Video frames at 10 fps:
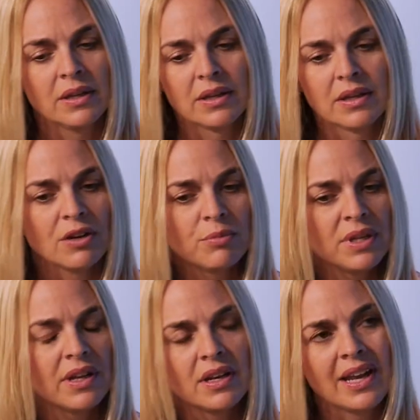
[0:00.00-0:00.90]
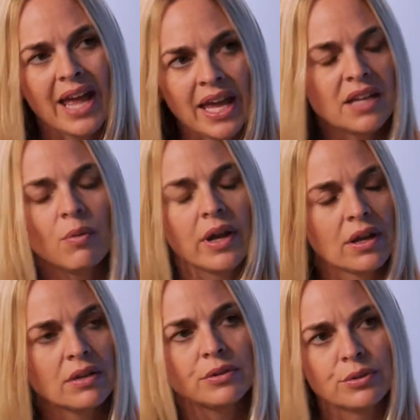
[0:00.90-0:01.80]
And I don't mean that in any way in
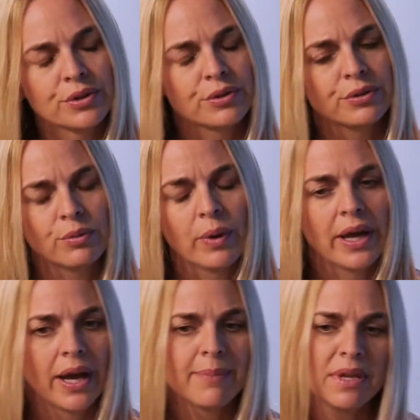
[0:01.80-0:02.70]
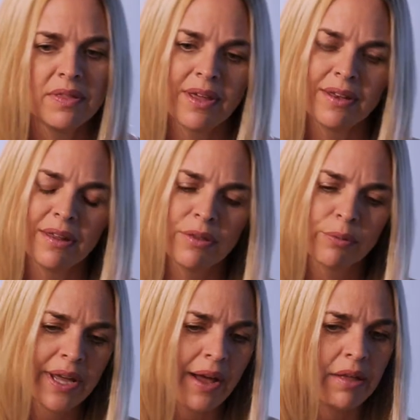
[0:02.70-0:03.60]
a lewd or crude way. I mean that in the
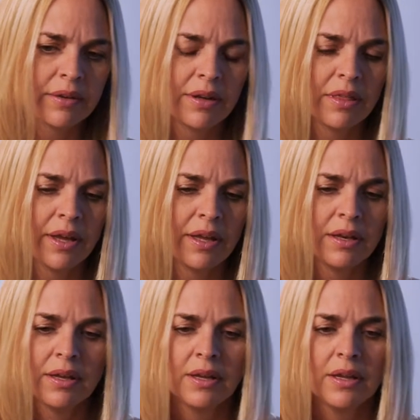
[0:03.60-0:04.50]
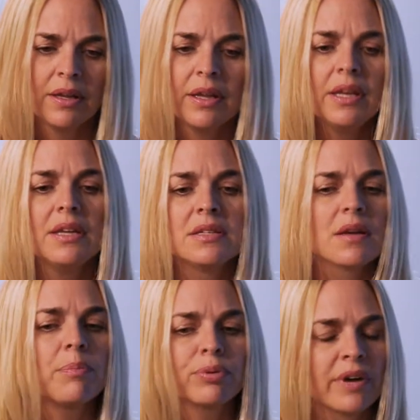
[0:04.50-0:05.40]
reality that it is
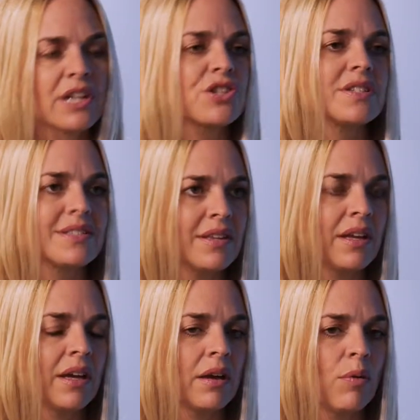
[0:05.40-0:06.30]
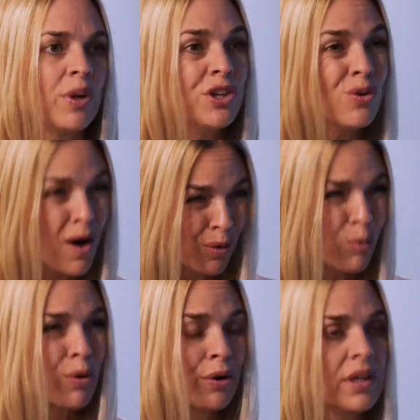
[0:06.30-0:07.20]
a precious thing when you are
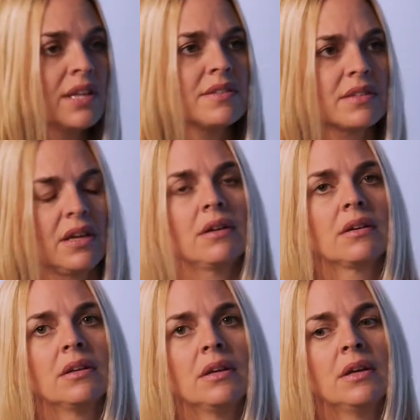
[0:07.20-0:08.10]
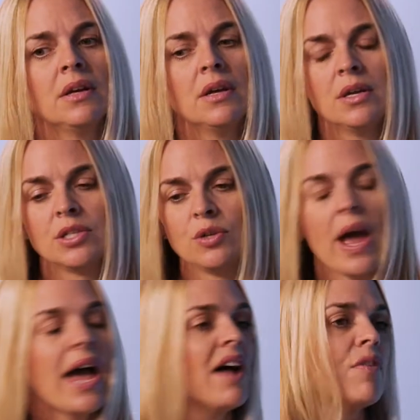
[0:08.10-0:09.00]
worried and scared to
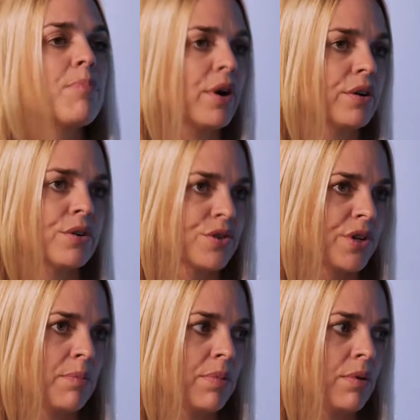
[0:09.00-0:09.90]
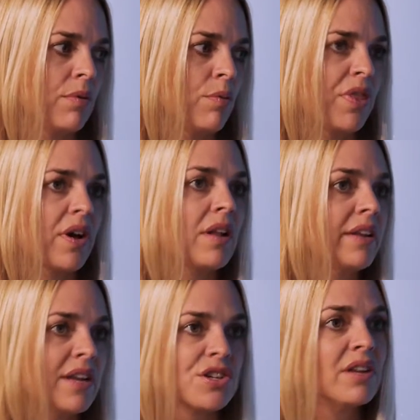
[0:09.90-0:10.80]
have a partnership with a
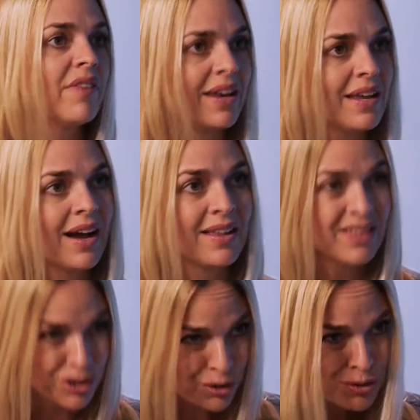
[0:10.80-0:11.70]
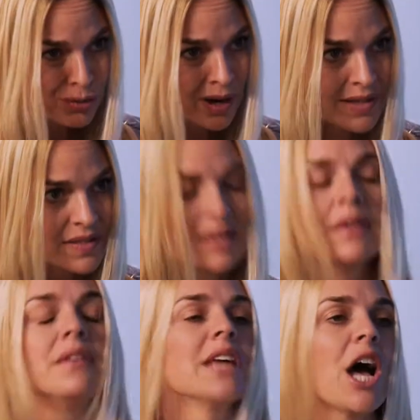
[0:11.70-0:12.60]
clinician of any kind that you trust
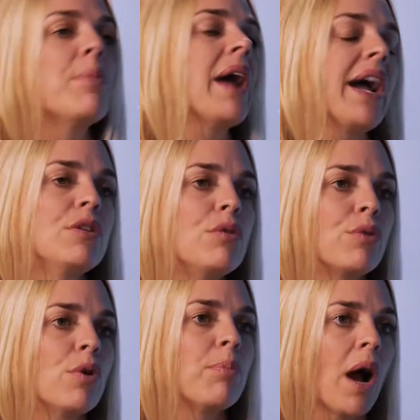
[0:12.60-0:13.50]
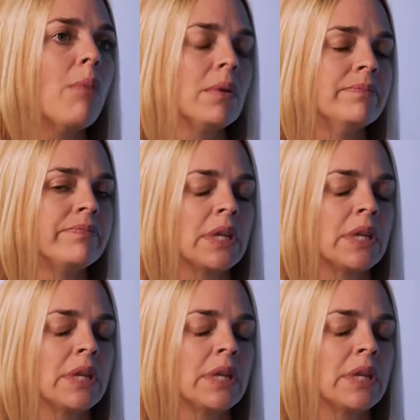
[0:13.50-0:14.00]
to help guide you through a problem.